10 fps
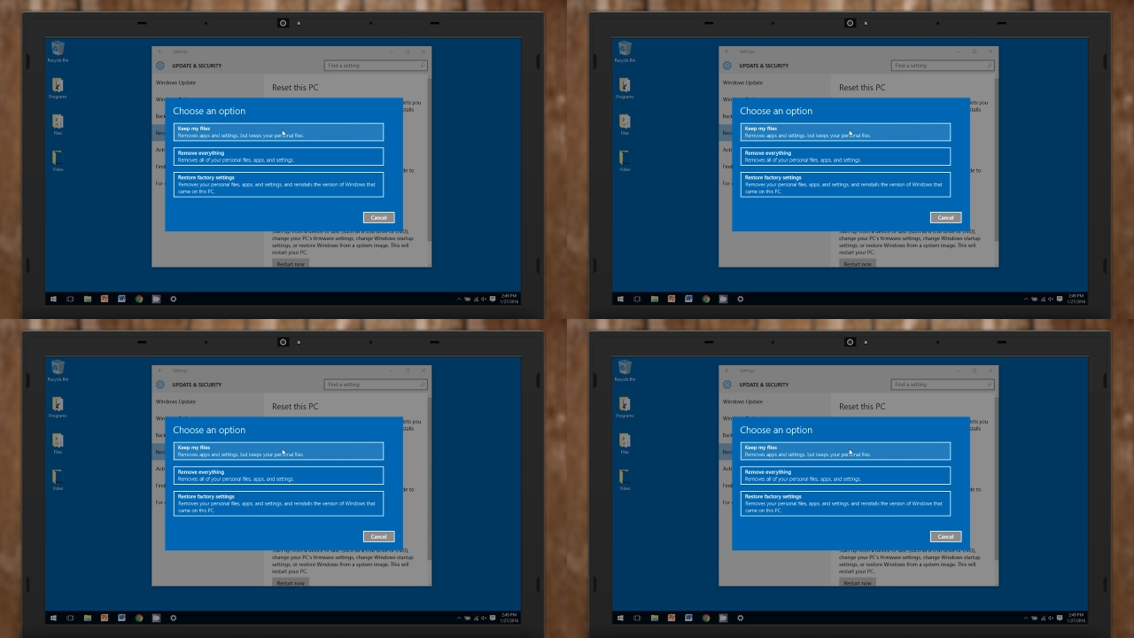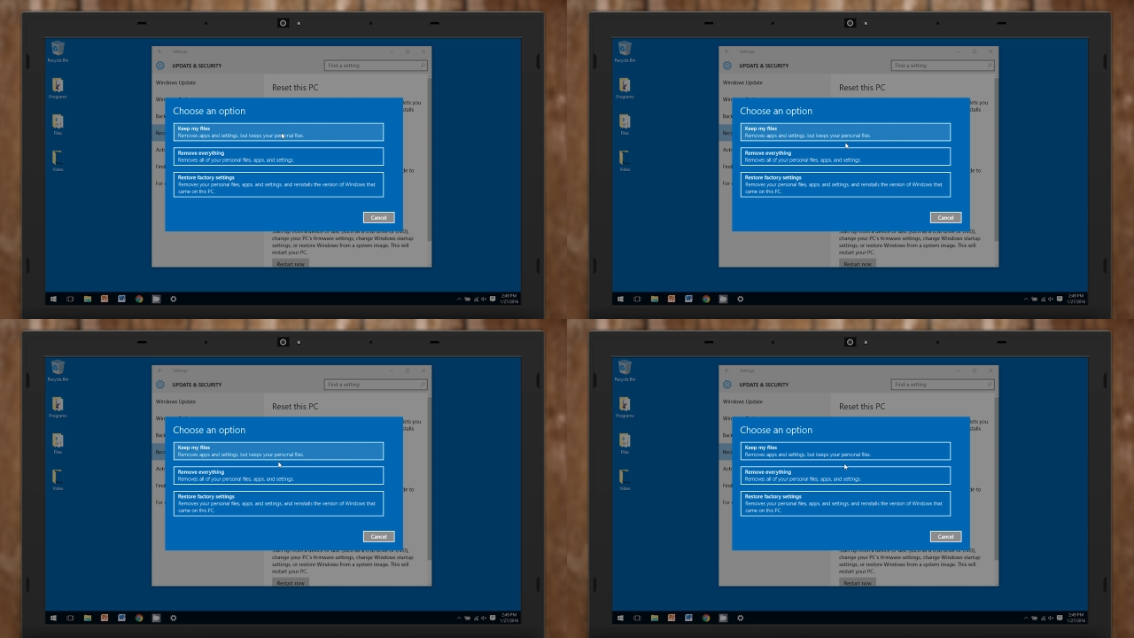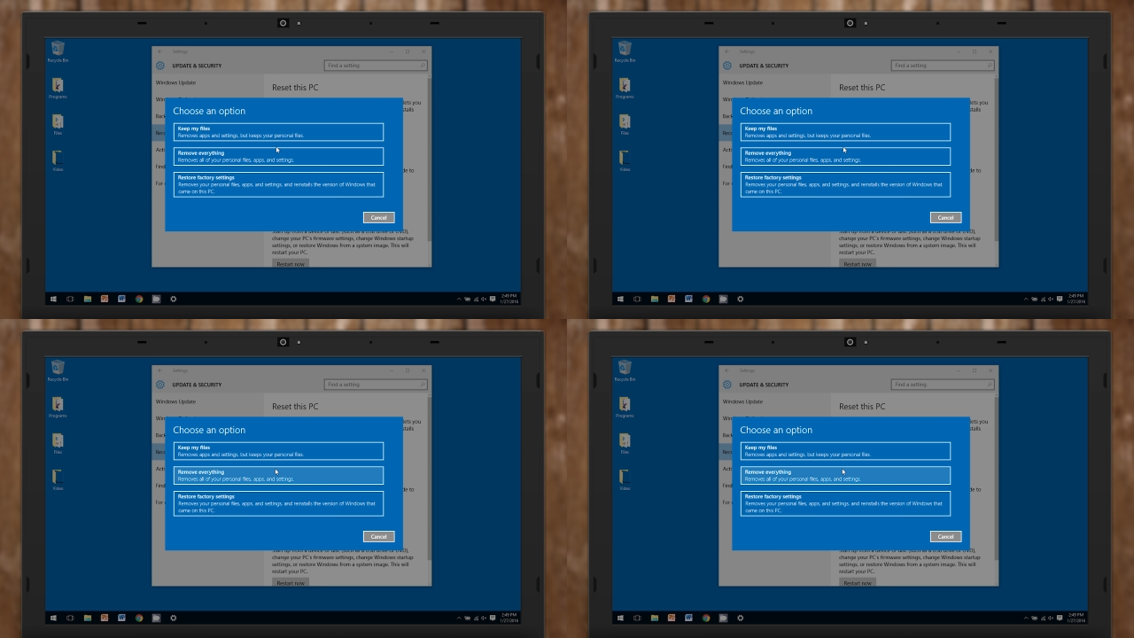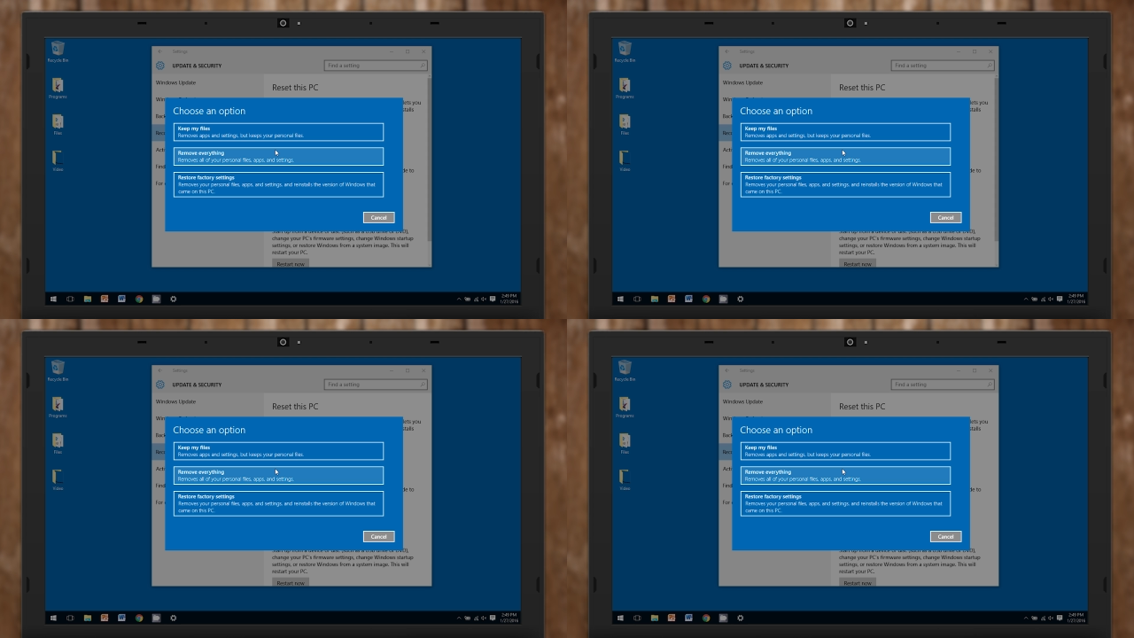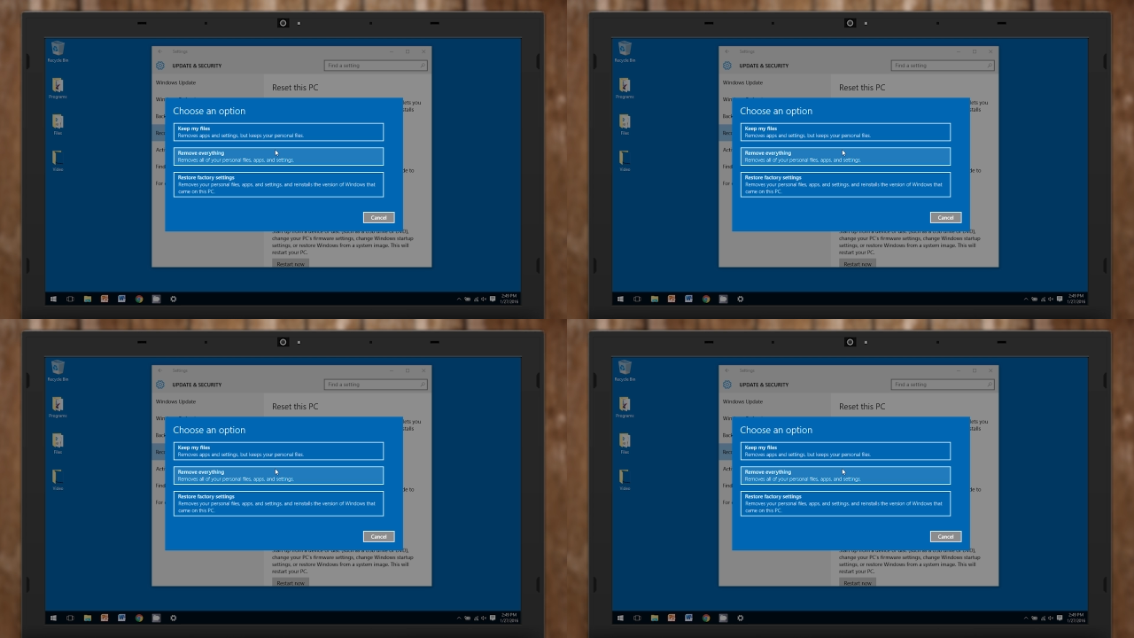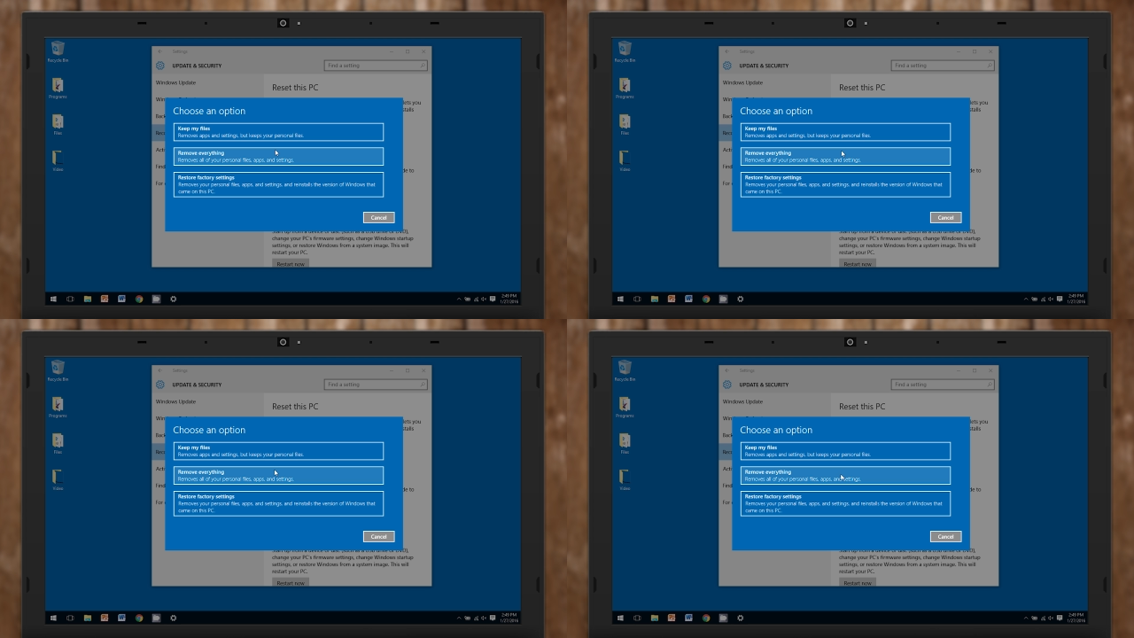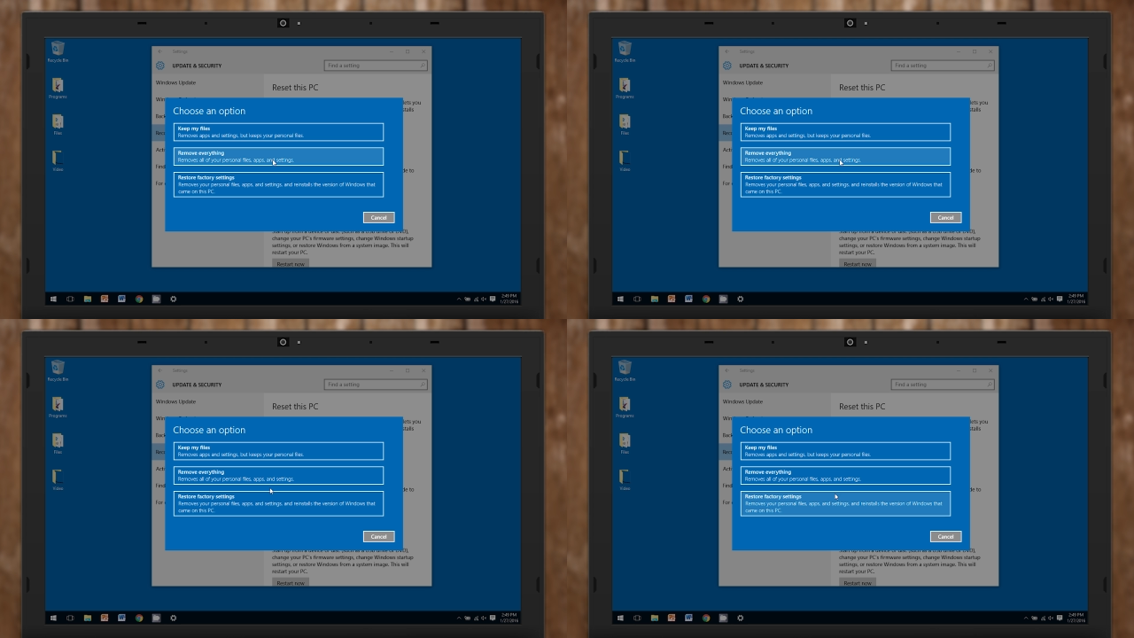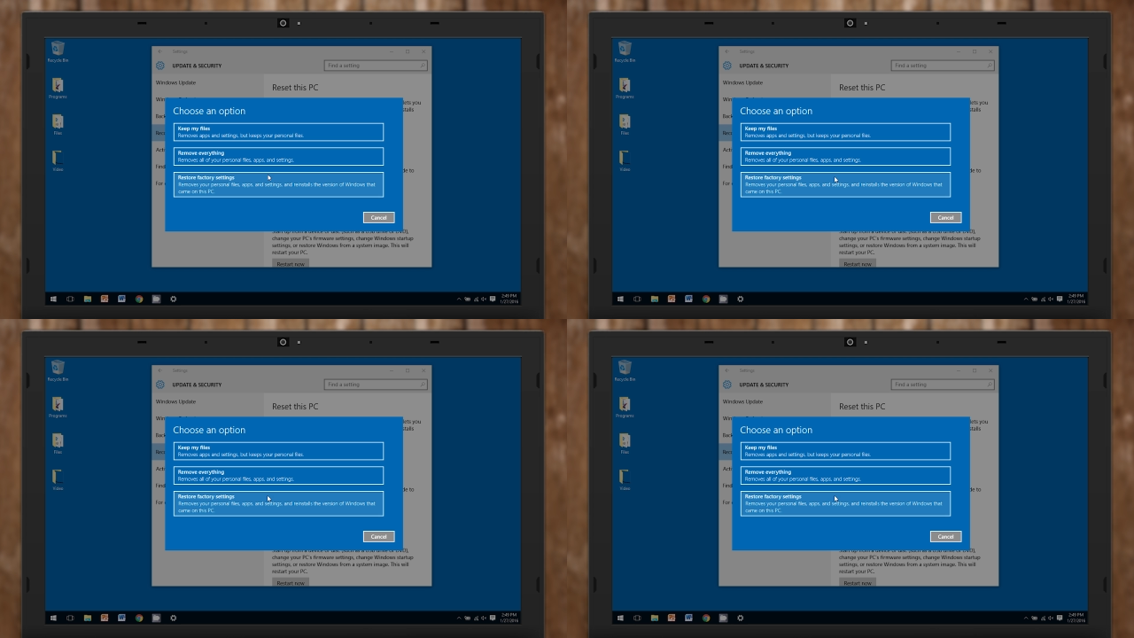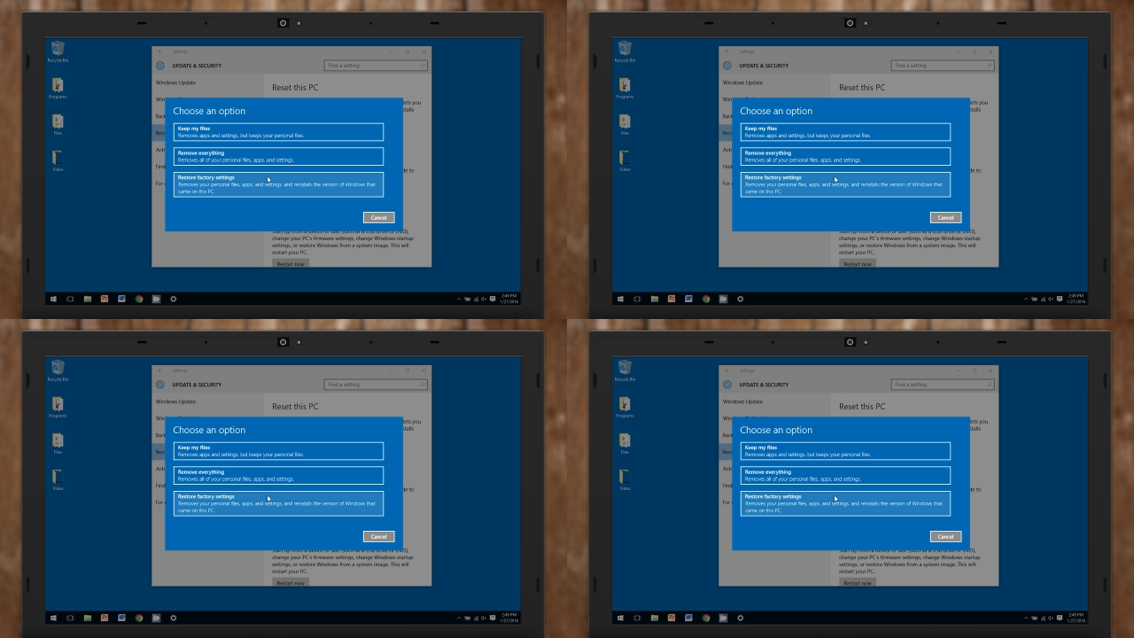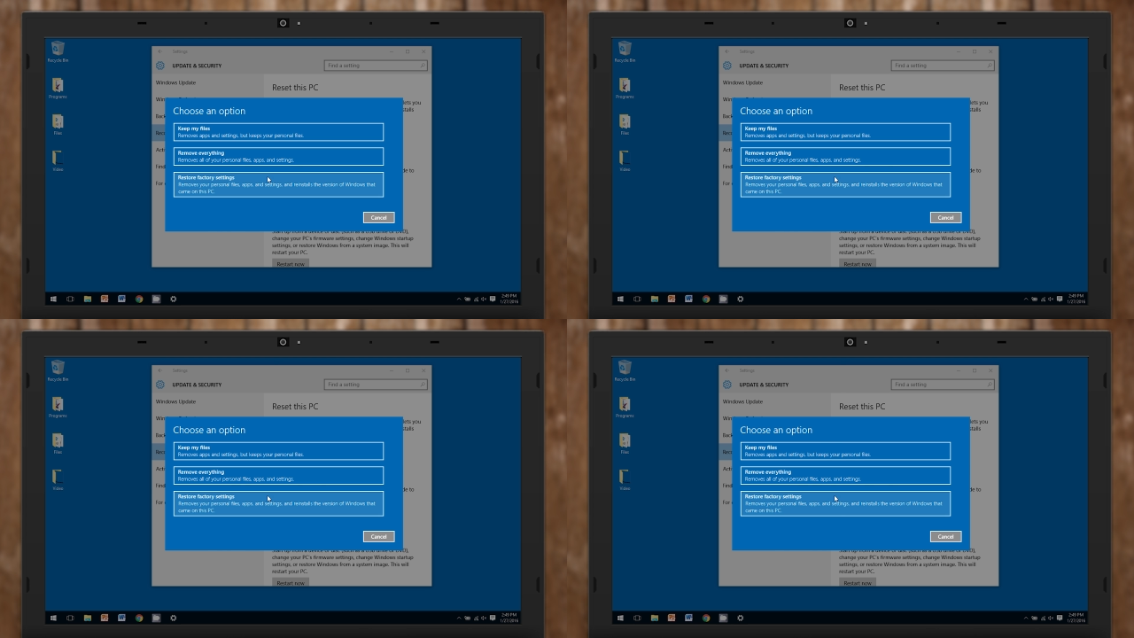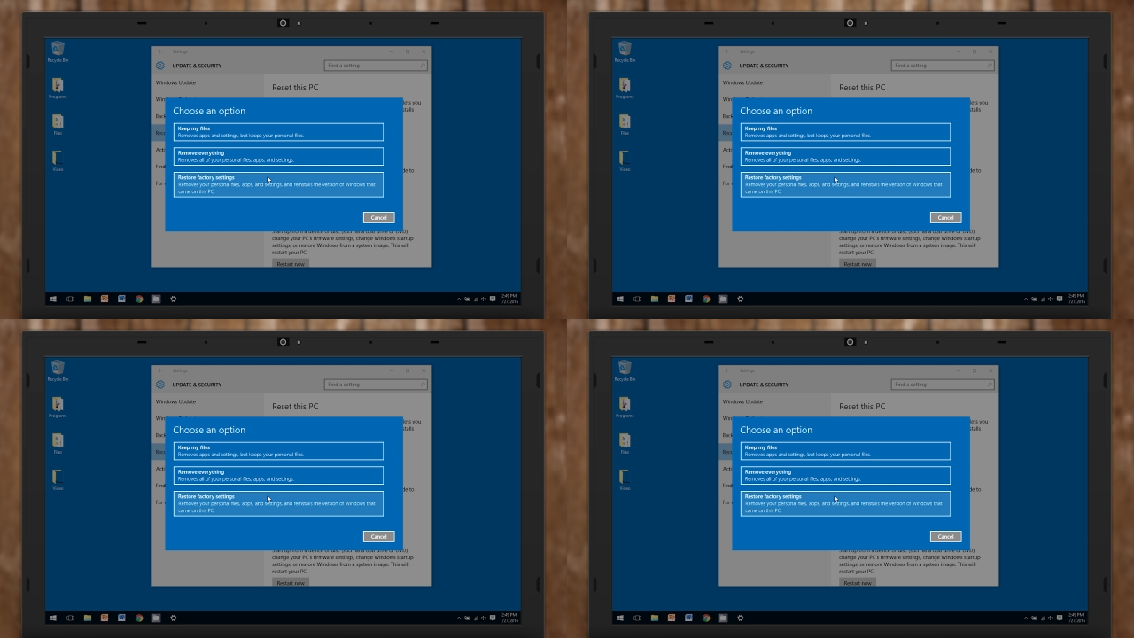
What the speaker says: Nobody's mouth can be seen.